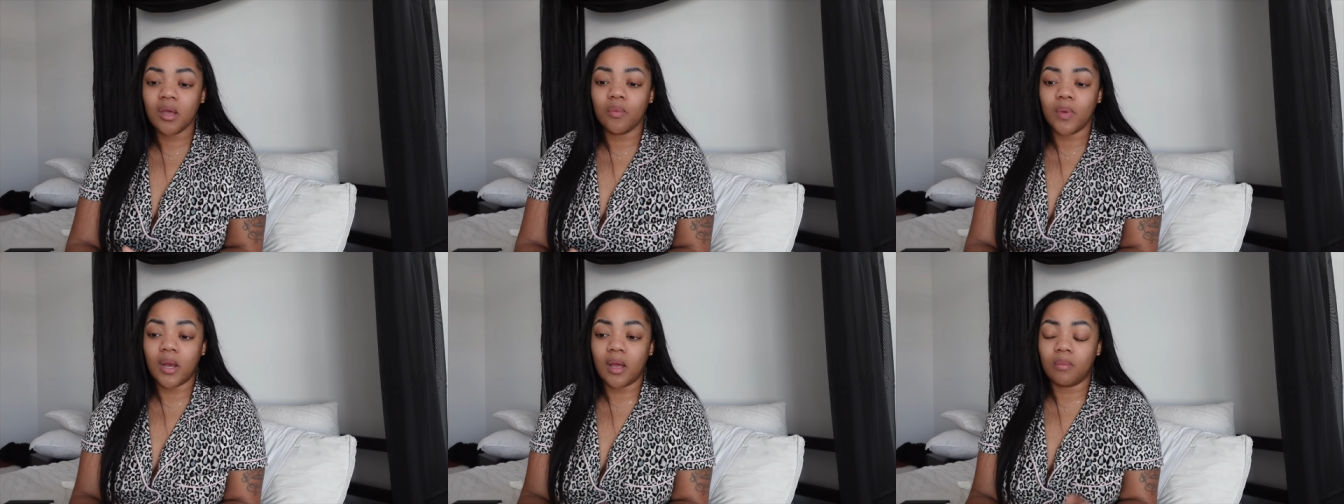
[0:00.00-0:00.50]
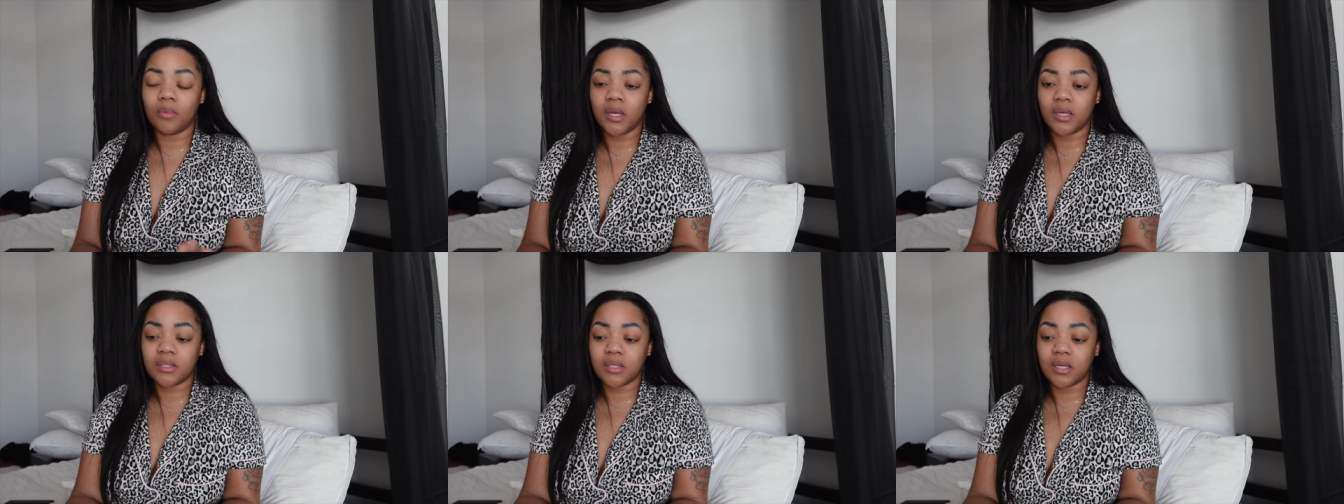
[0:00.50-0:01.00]
when I'm
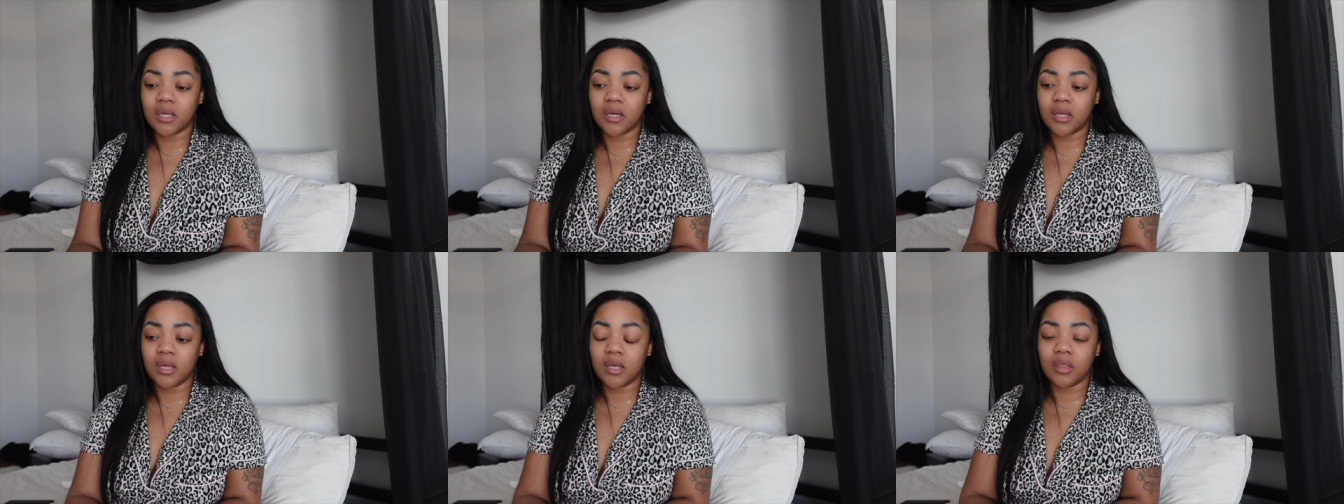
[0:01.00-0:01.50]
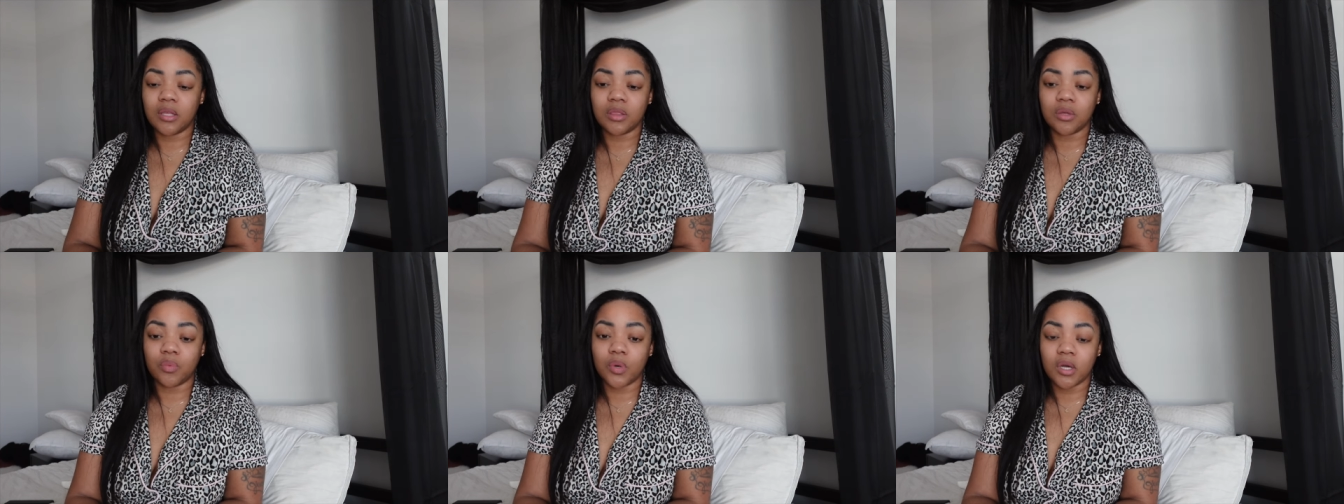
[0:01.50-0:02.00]
ready to get it and
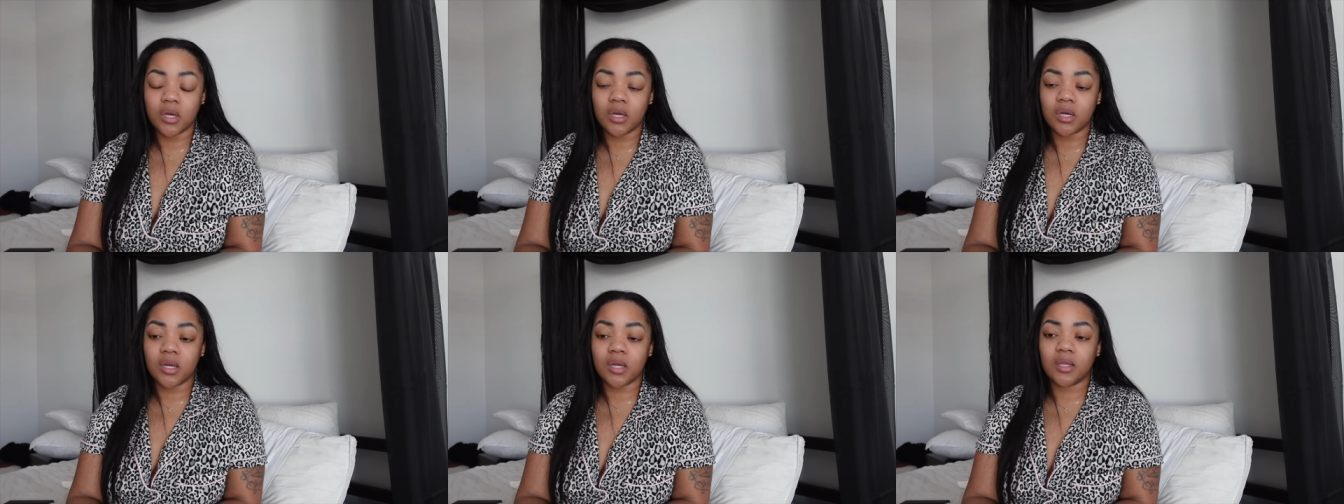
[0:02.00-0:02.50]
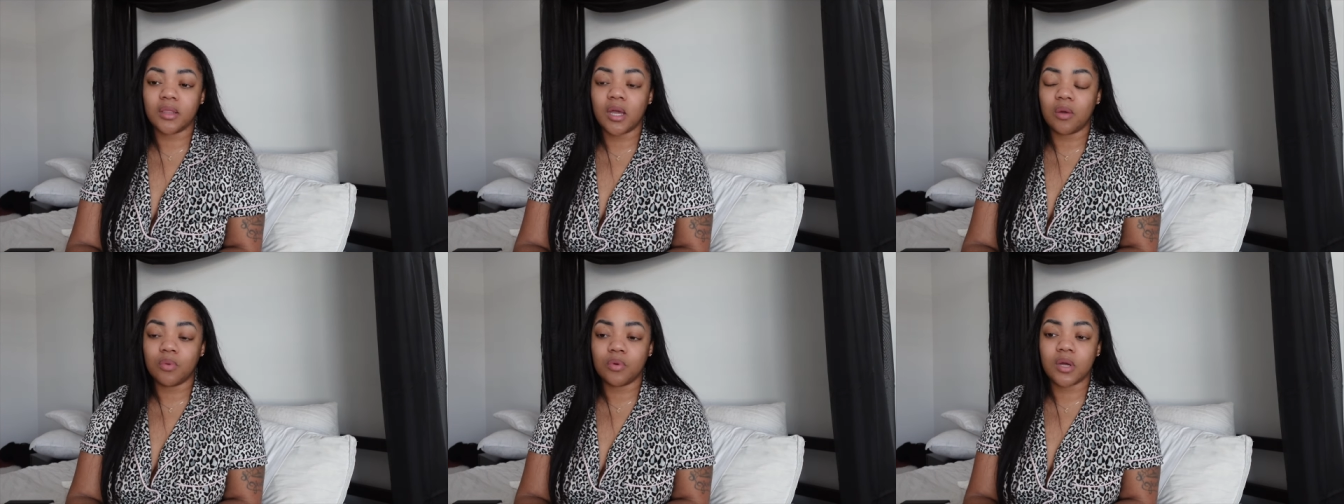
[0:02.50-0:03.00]
then the rug
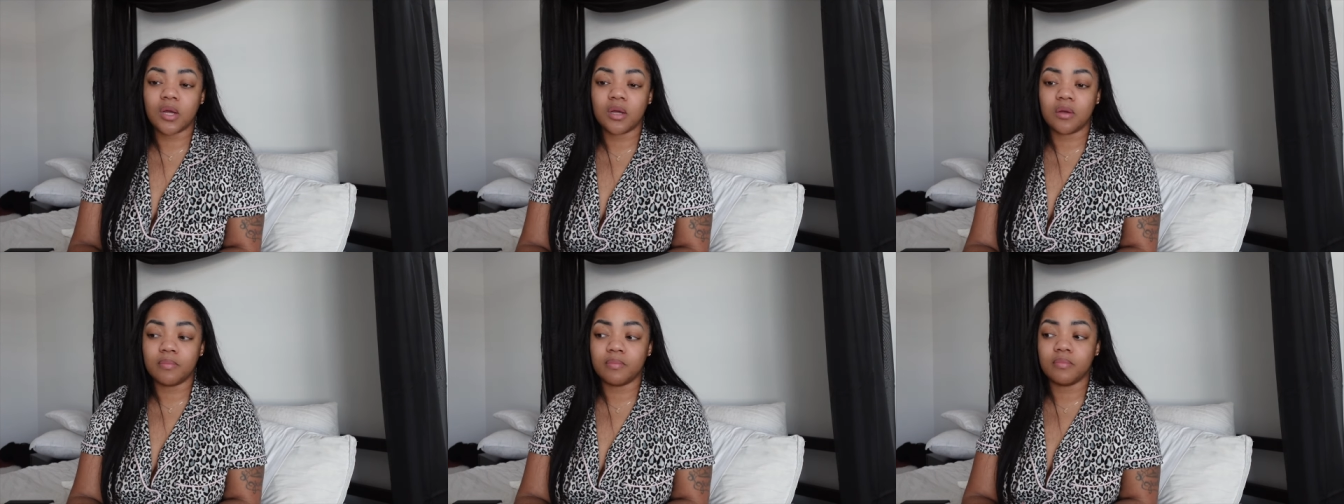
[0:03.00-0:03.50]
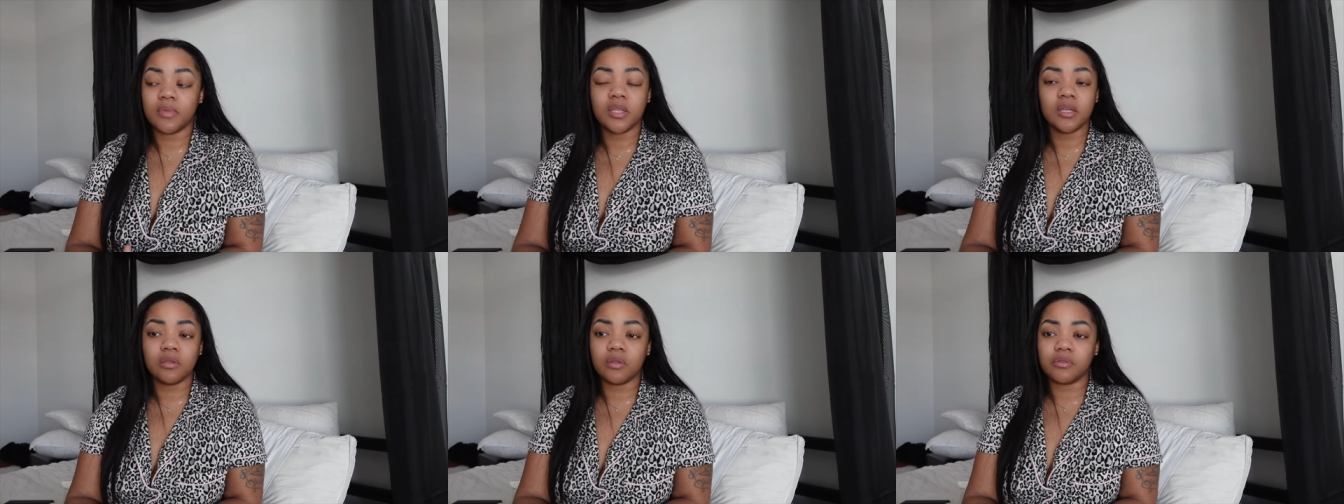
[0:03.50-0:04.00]
that will come and
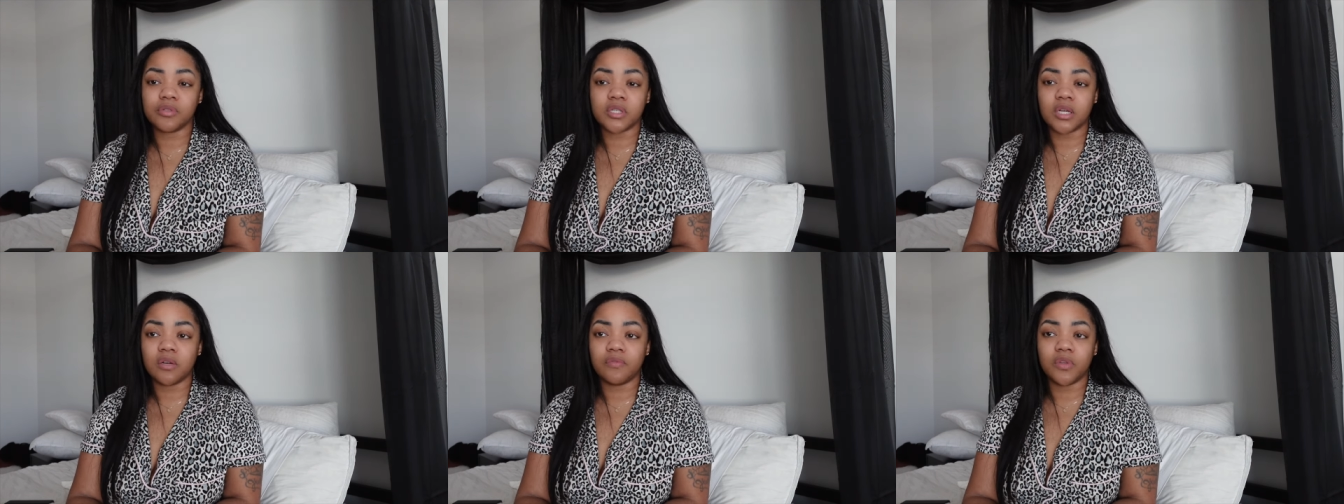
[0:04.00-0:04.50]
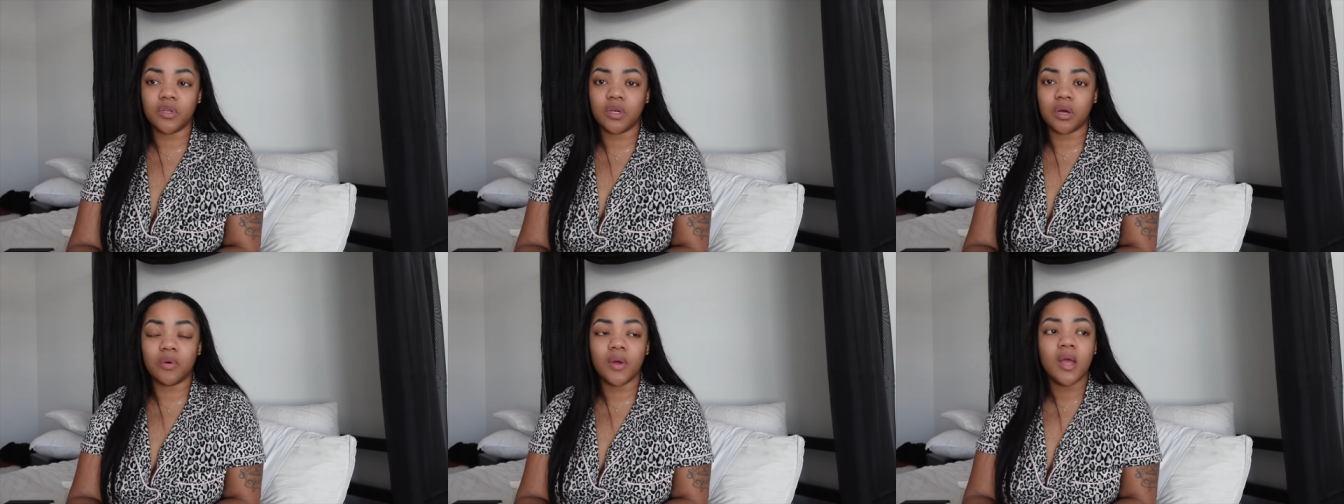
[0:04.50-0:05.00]
then little stuff you
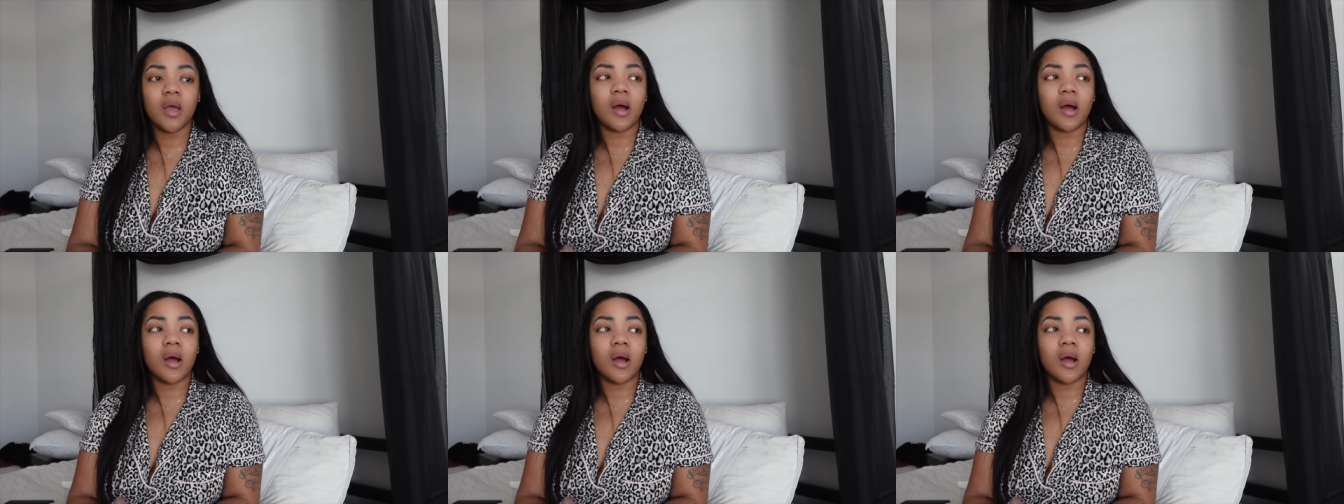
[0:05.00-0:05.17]
know